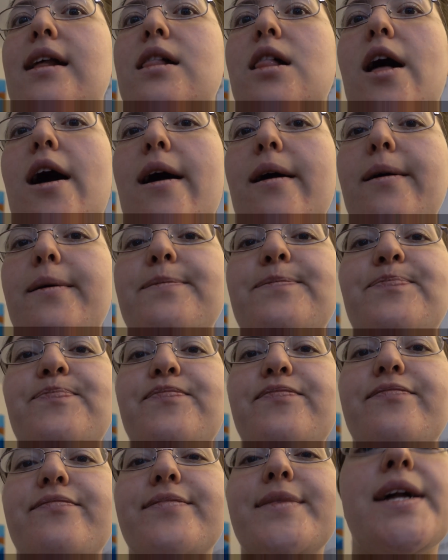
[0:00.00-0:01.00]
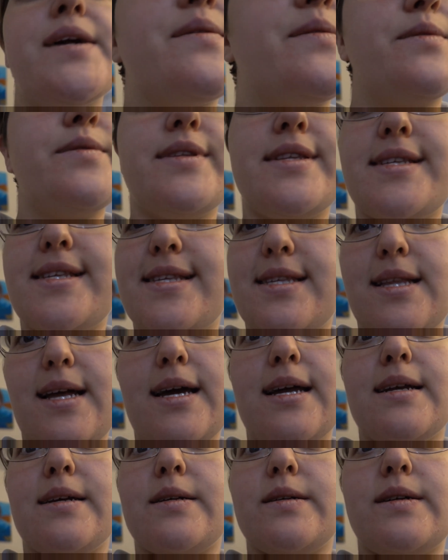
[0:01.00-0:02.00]
o'clock. Oh, this is
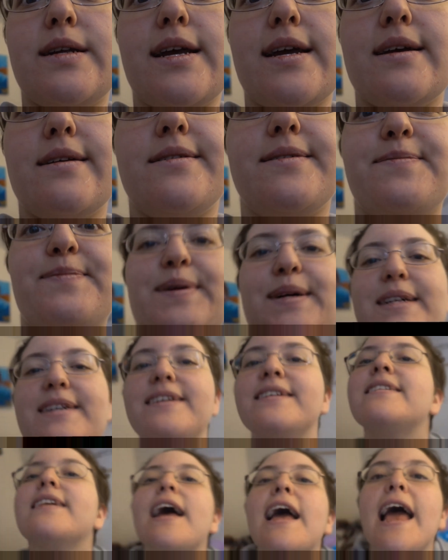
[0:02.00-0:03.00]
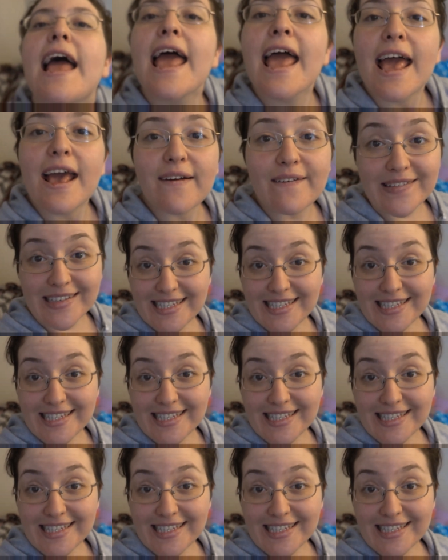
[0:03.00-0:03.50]
not a good angle. It